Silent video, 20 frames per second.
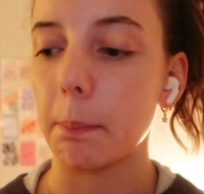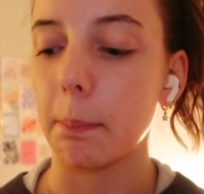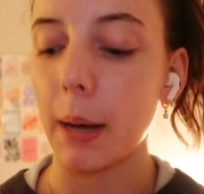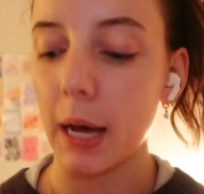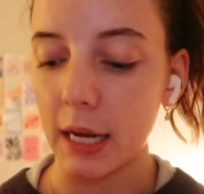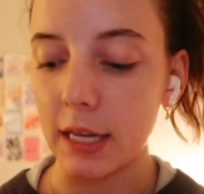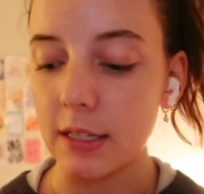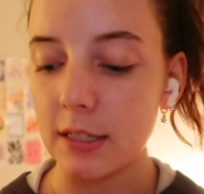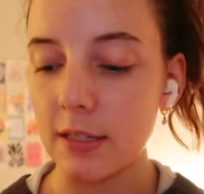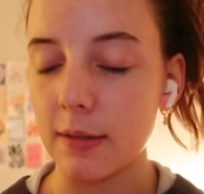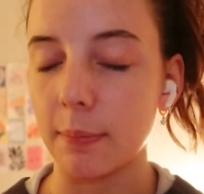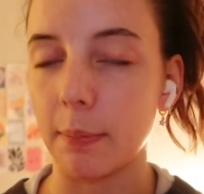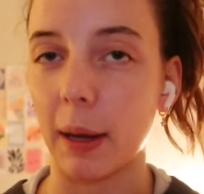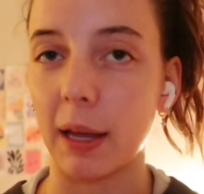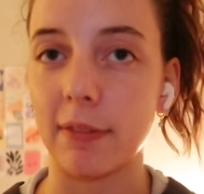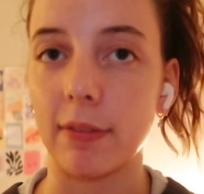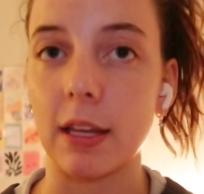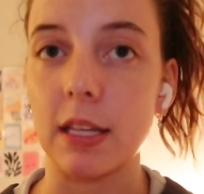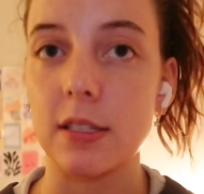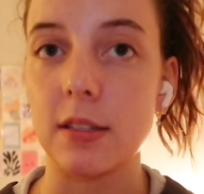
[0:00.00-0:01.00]
but
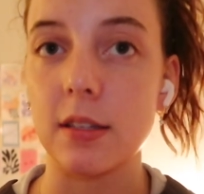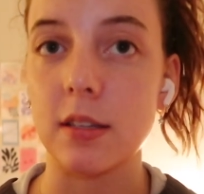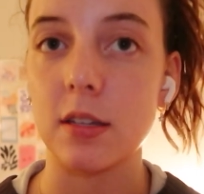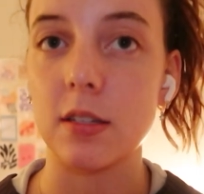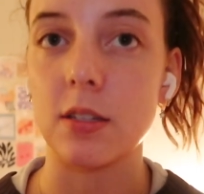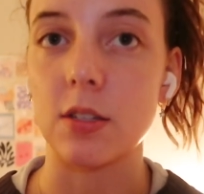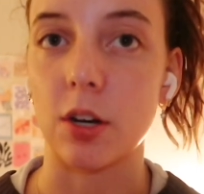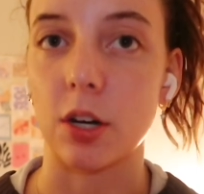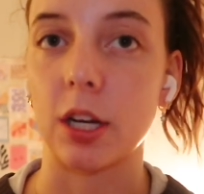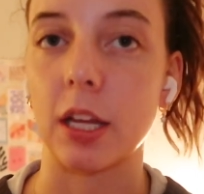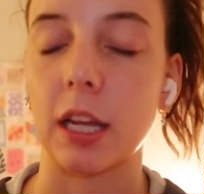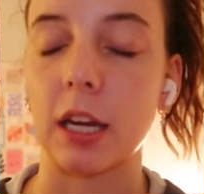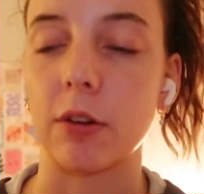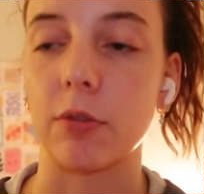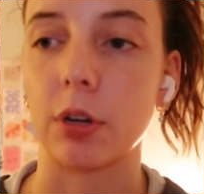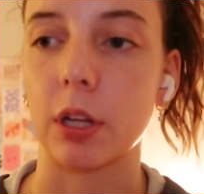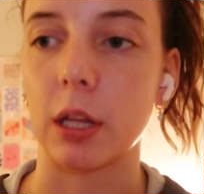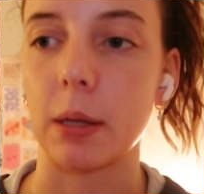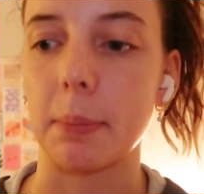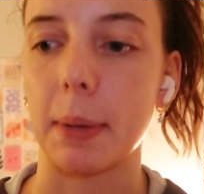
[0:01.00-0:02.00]
my face started getting
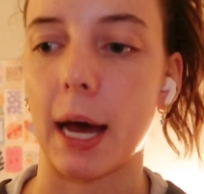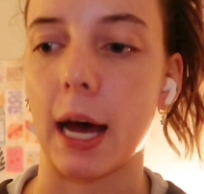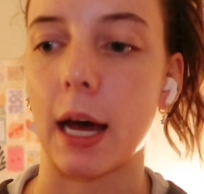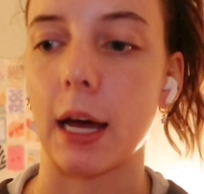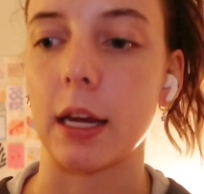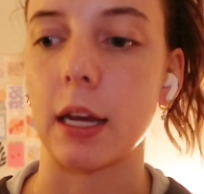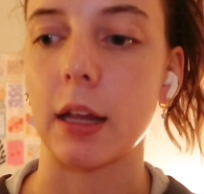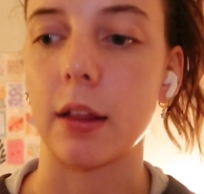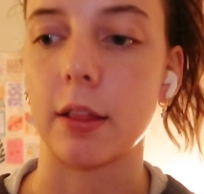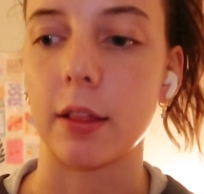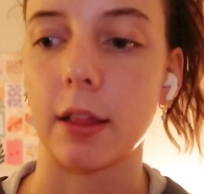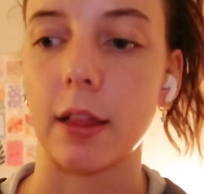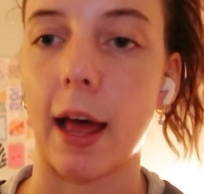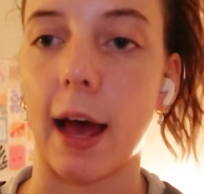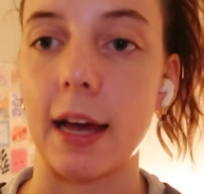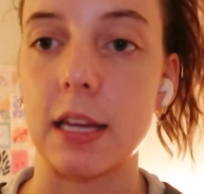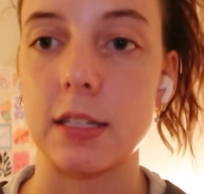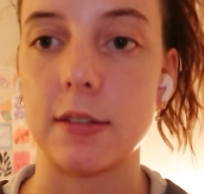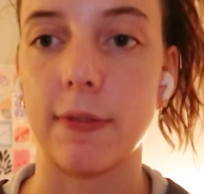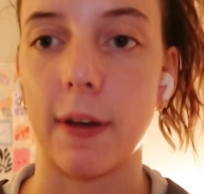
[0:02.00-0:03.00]
really bad
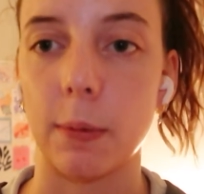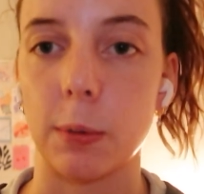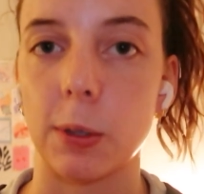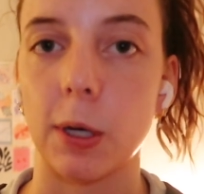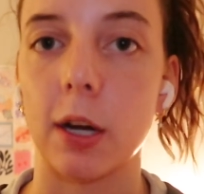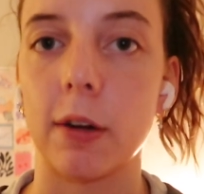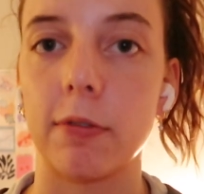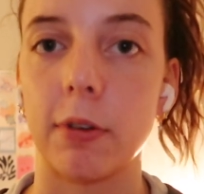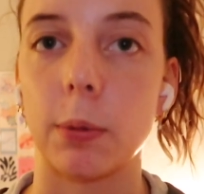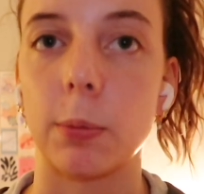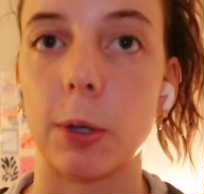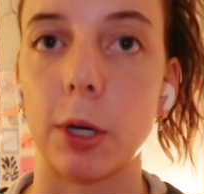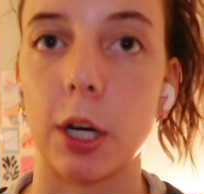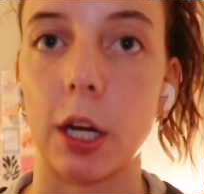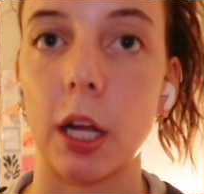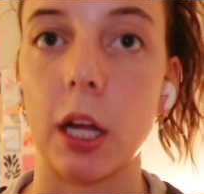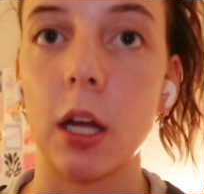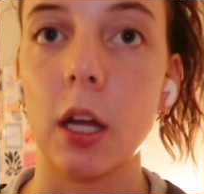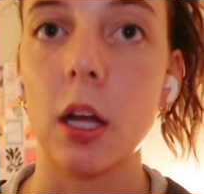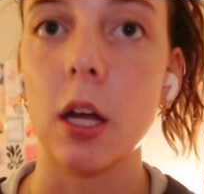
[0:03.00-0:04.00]
last february
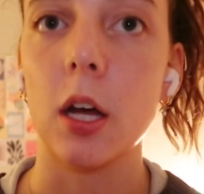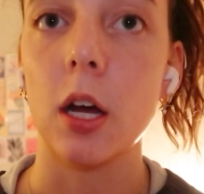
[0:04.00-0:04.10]
february